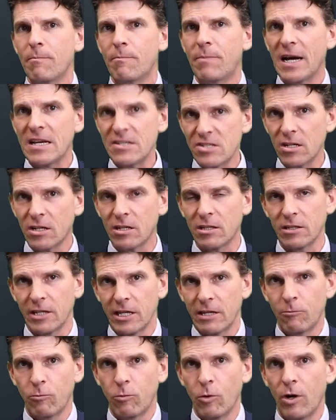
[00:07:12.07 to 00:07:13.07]

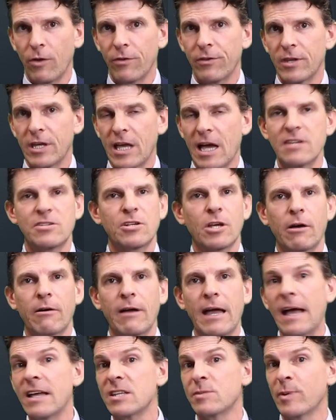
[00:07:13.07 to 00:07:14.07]
Basically, what the ATO
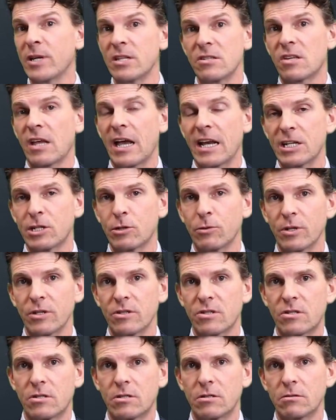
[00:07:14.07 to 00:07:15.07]
has been saying to
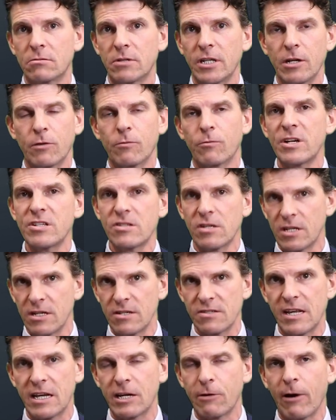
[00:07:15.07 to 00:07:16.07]
us in recent
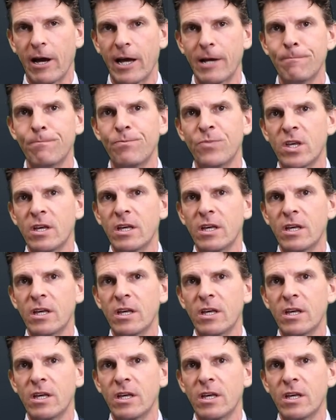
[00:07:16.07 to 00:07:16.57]
years anyway,